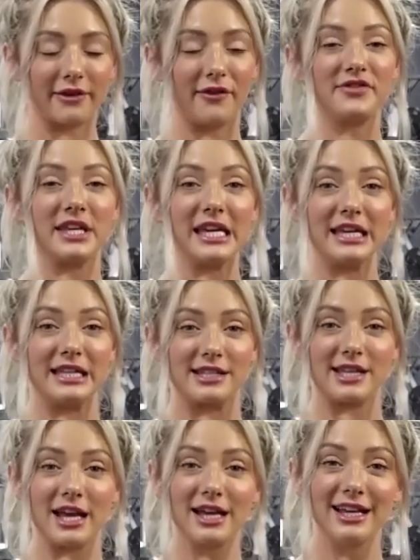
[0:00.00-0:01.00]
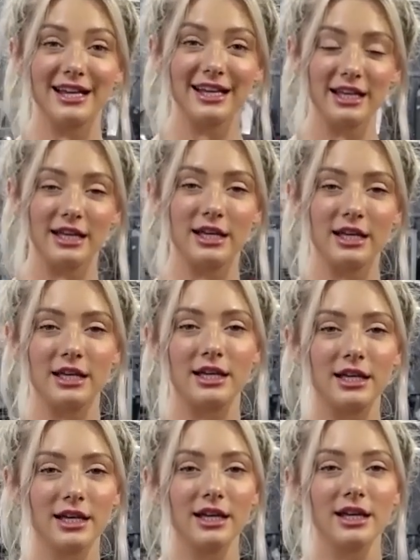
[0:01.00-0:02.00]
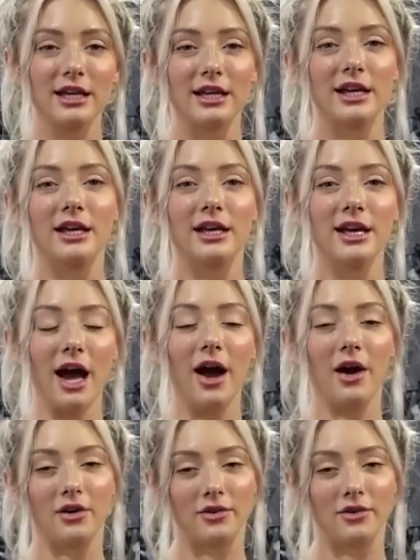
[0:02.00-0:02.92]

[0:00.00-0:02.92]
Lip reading: 15. Oh, they can't hear me. They can pick her. Oh,